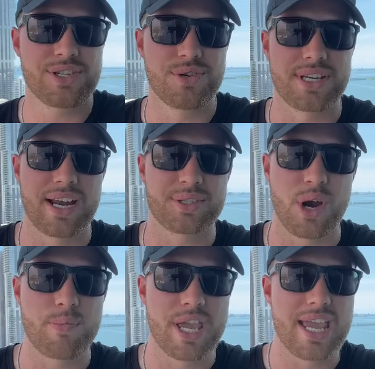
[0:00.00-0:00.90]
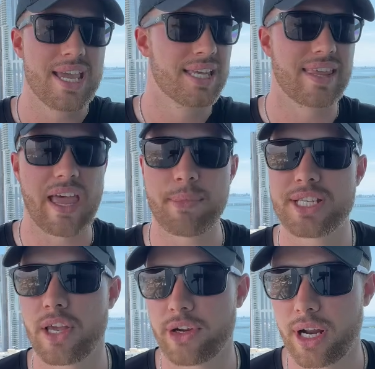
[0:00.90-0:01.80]
is using XRP, then that
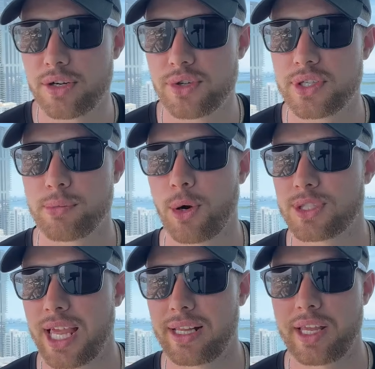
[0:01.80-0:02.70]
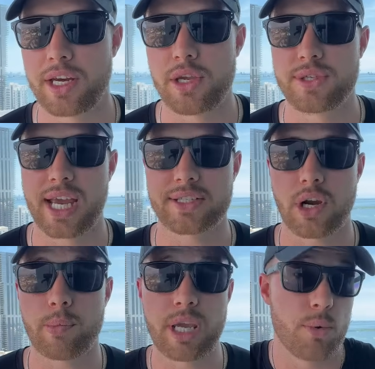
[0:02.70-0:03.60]
means other countries are most likely going to use
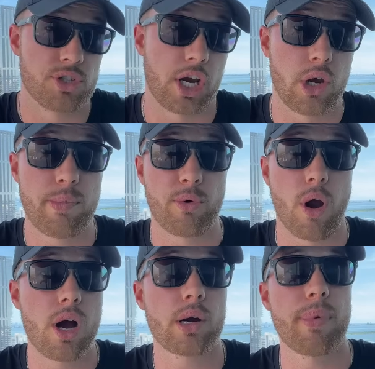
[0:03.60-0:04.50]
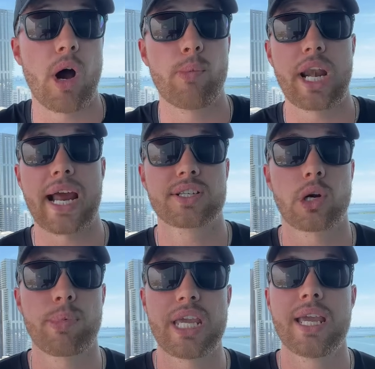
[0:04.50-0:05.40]
XRP, which I could be wrong about, but
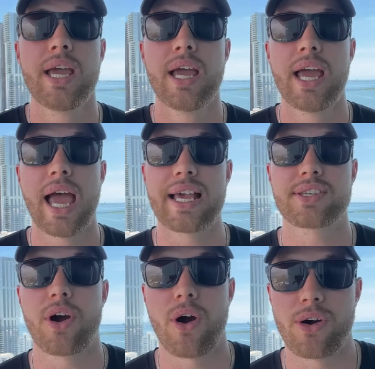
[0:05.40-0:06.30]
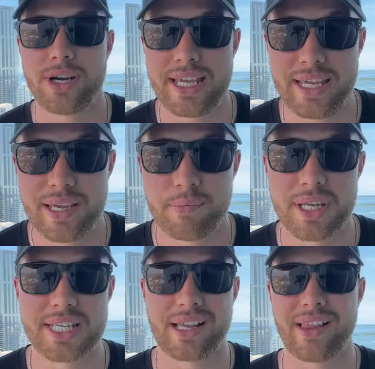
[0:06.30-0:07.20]
XRP has already
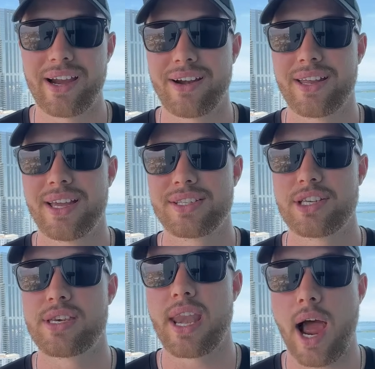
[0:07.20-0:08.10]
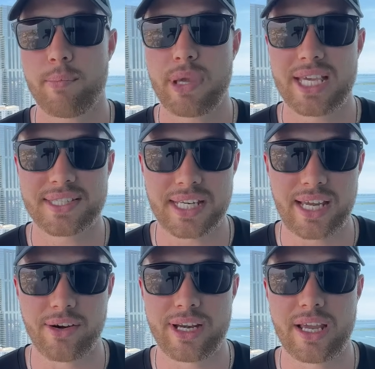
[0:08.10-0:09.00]
been declared to not be a
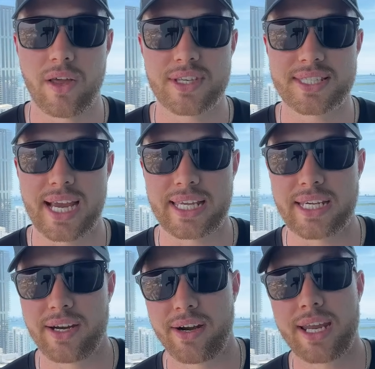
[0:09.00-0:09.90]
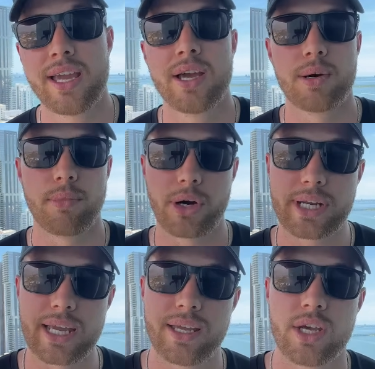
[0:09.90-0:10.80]
security on the secondary
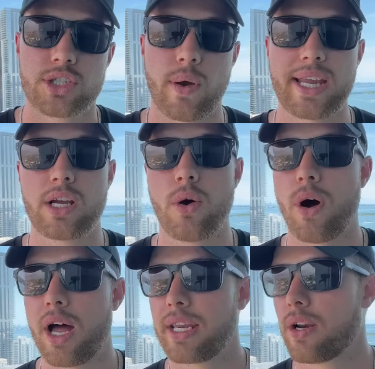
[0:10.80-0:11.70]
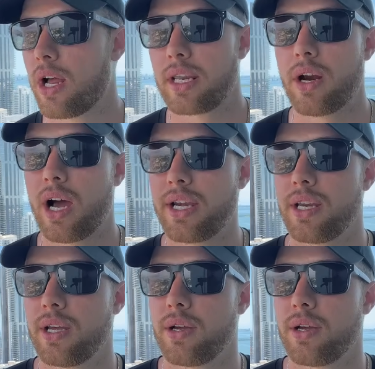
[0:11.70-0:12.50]
market. So I could go on and on and on.